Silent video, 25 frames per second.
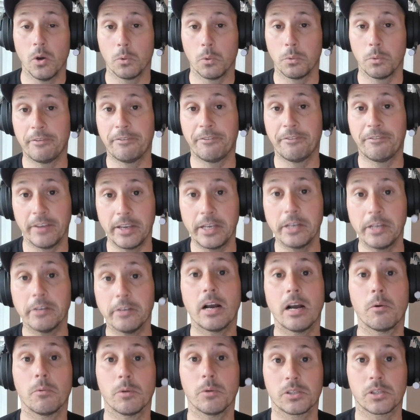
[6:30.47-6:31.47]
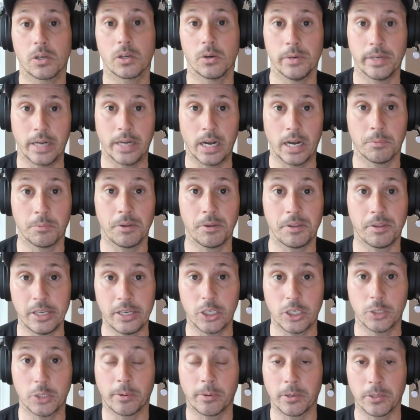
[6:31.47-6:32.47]
We figure out what's going on with
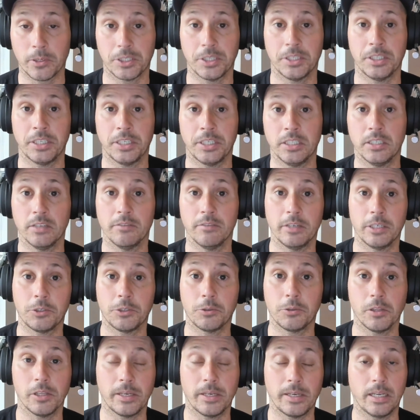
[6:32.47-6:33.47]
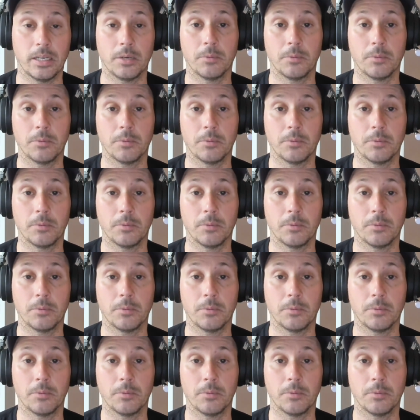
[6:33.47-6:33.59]
each person individually,